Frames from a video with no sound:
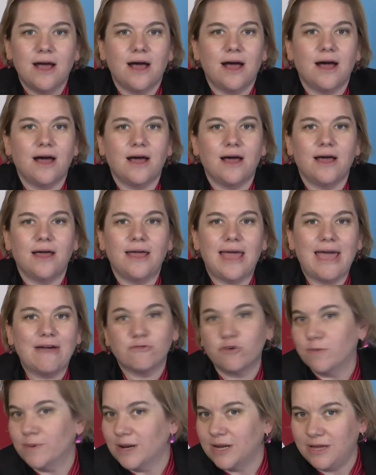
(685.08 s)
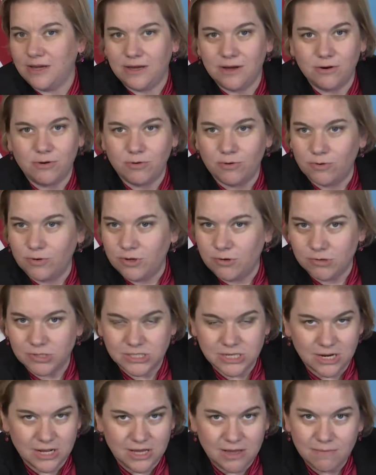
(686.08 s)
everybody who used
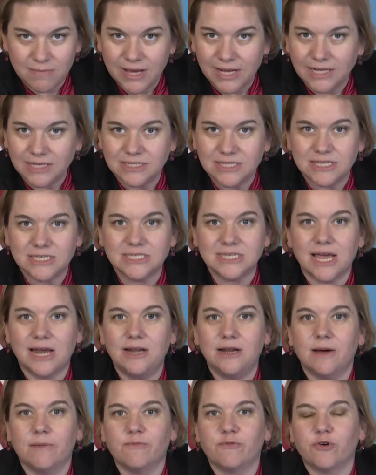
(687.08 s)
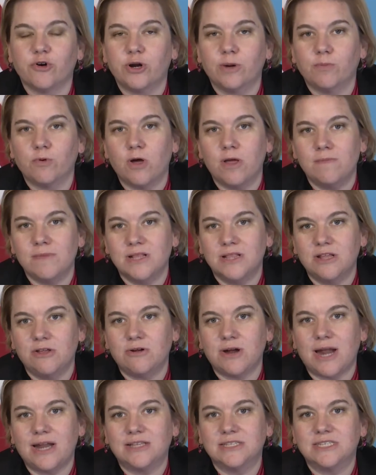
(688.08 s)
an email to sign up for an appointment at the
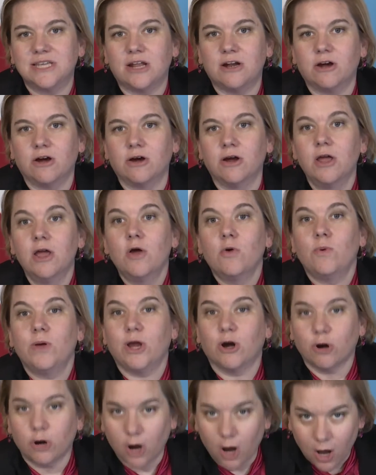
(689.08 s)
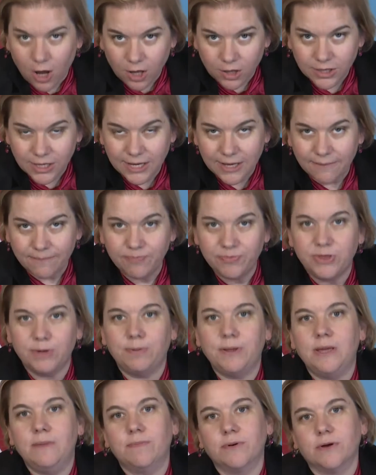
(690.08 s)
United Center. We are calling the
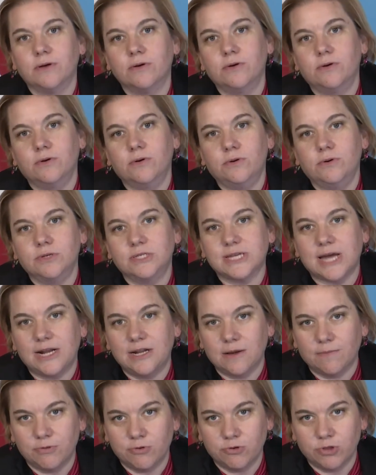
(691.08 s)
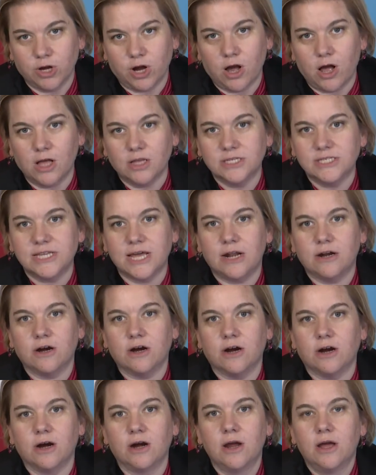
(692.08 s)
people who signed up through the call
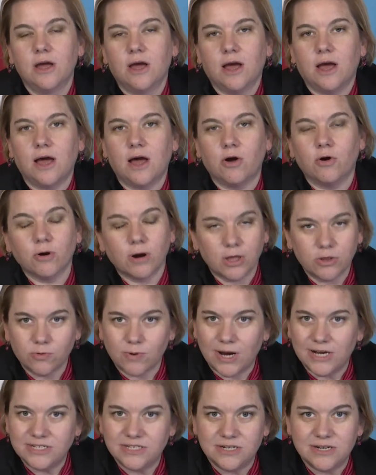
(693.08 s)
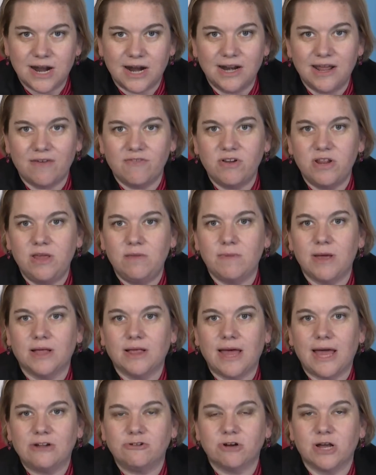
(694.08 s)
center or otherwise did not have an email
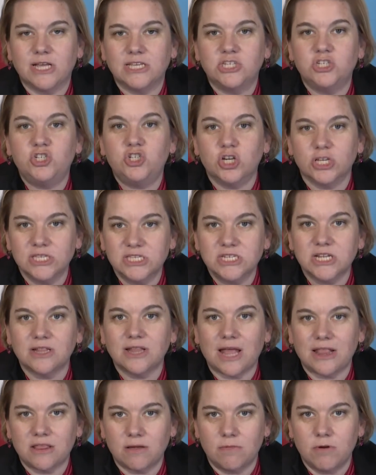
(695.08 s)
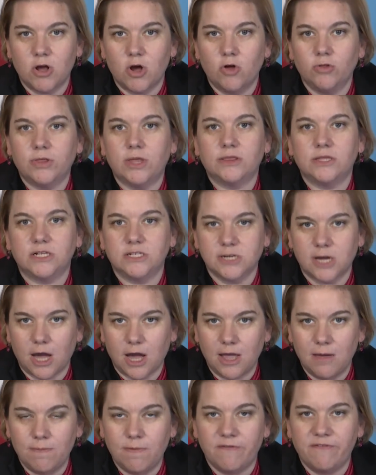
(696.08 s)
address, just to let them know that the
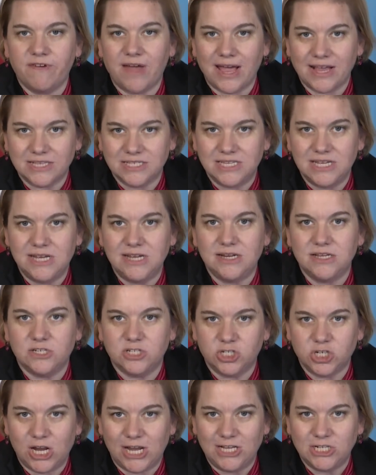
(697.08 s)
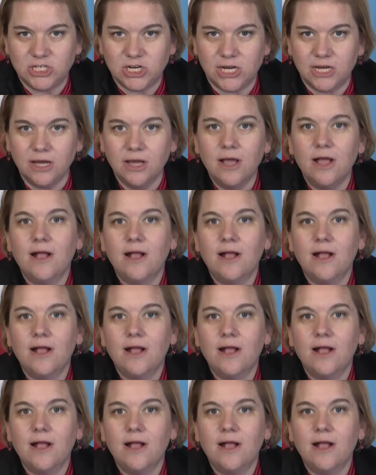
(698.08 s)
type of vaccine is changing,